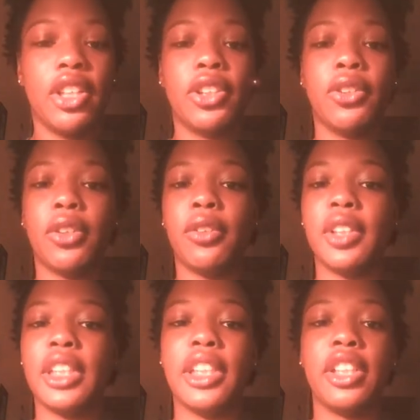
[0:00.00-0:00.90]
Don't go
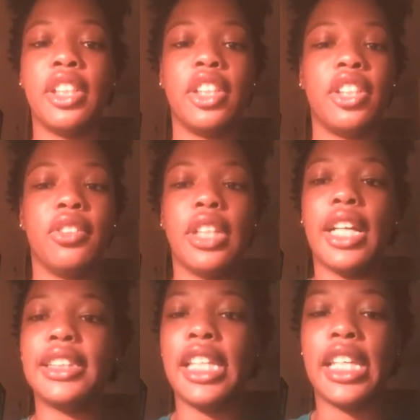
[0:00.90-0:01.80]
in there,
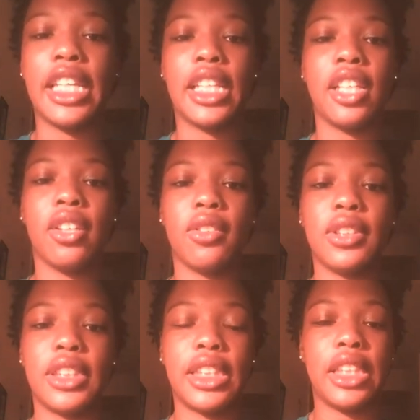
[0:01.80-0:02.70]
not taking any
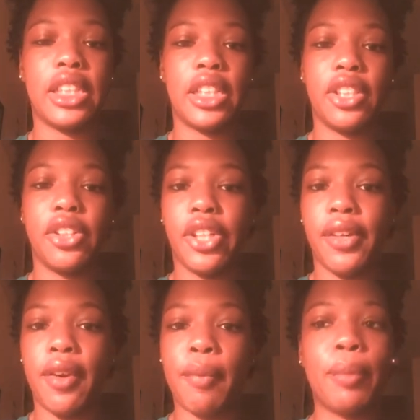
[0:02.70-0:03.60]
notes, thinking that you're
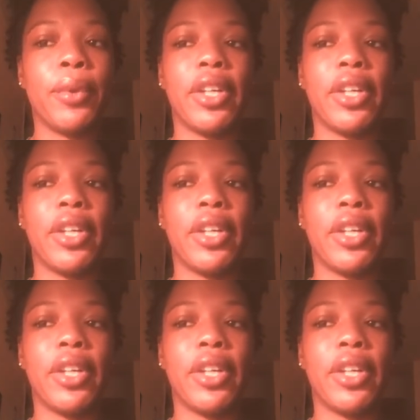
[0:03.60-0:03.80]
gonna remember